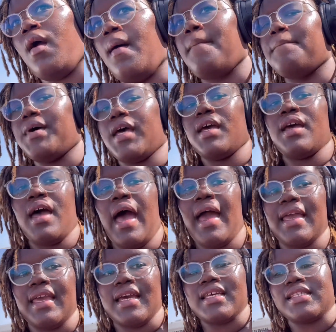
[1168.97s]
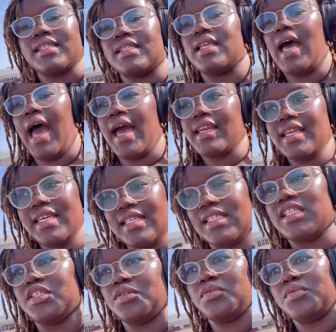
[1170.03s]
but I guess I need
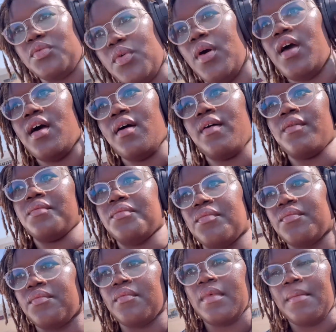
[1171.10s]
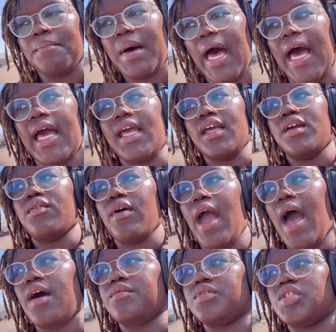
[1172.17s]
to buy
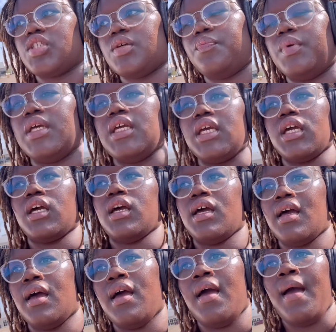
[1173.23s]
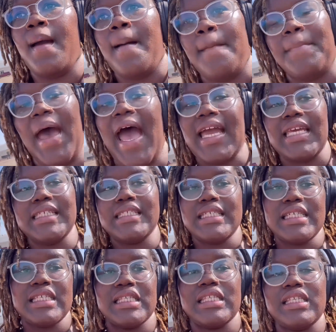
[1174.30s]
ground shipping
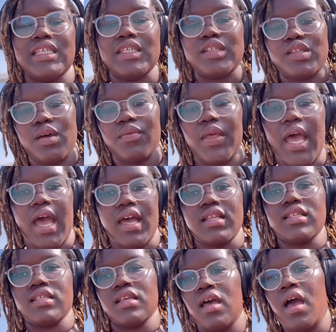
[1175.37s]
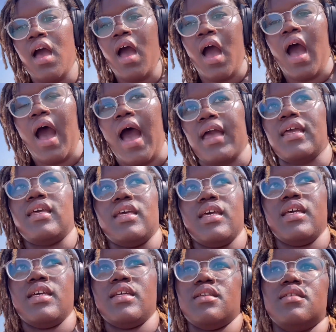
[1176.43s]
packages so that I
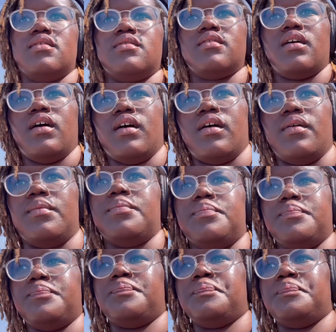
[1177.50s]
can um,